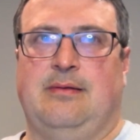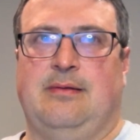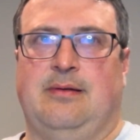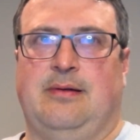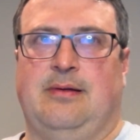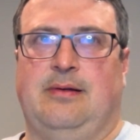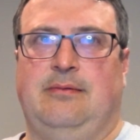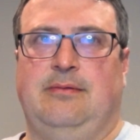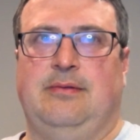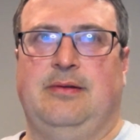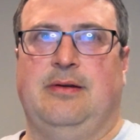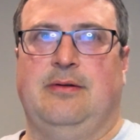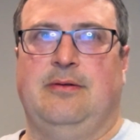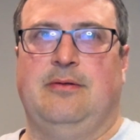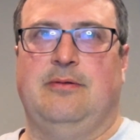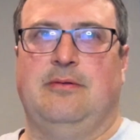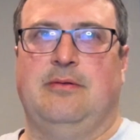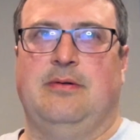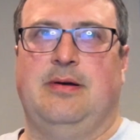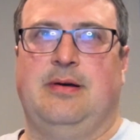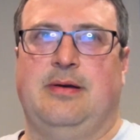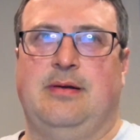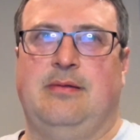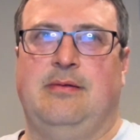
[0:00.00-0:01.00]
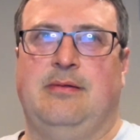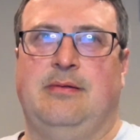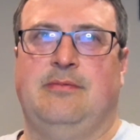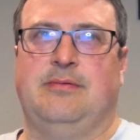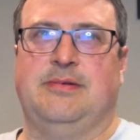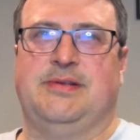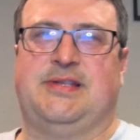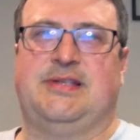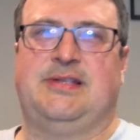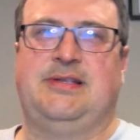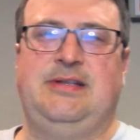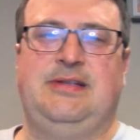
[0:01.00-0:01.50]
I don't know.
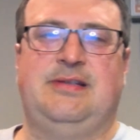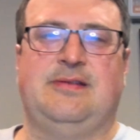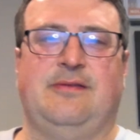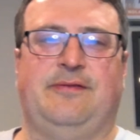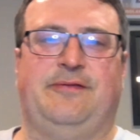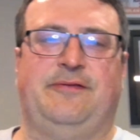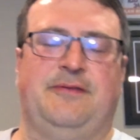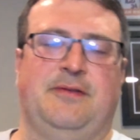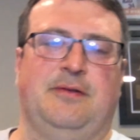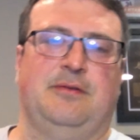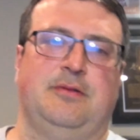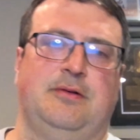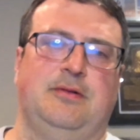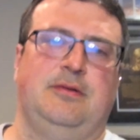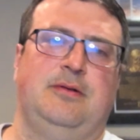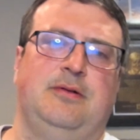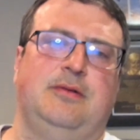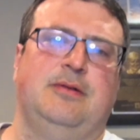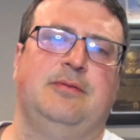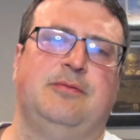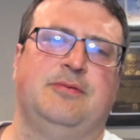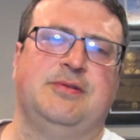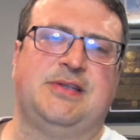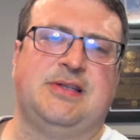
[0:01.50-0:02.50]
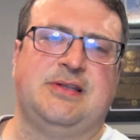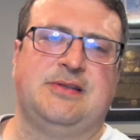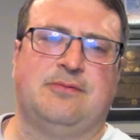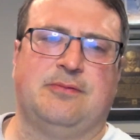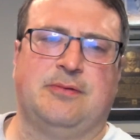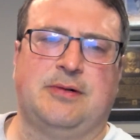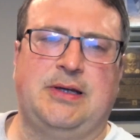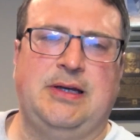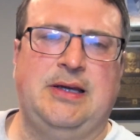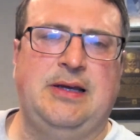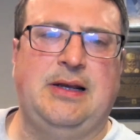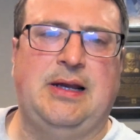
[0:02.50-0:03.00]
Was Cecil Fielder, was his
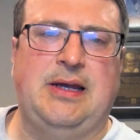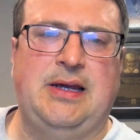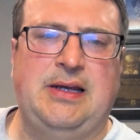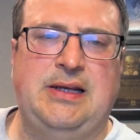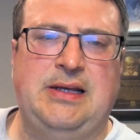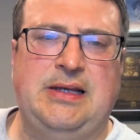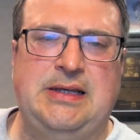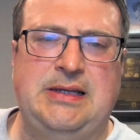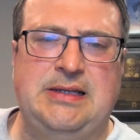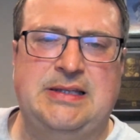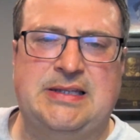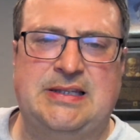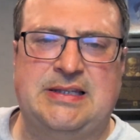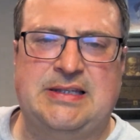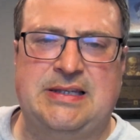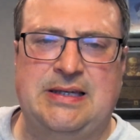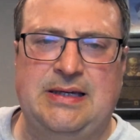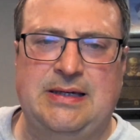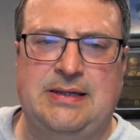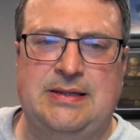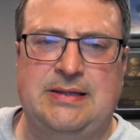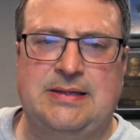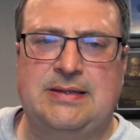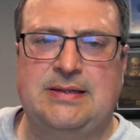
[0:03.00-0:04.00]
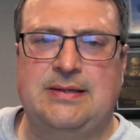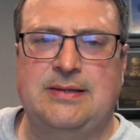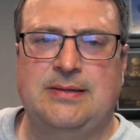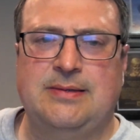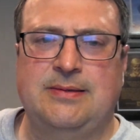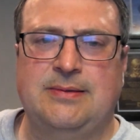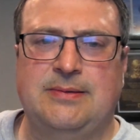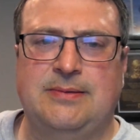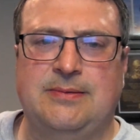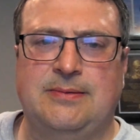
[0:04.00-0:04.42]
rookie in '86?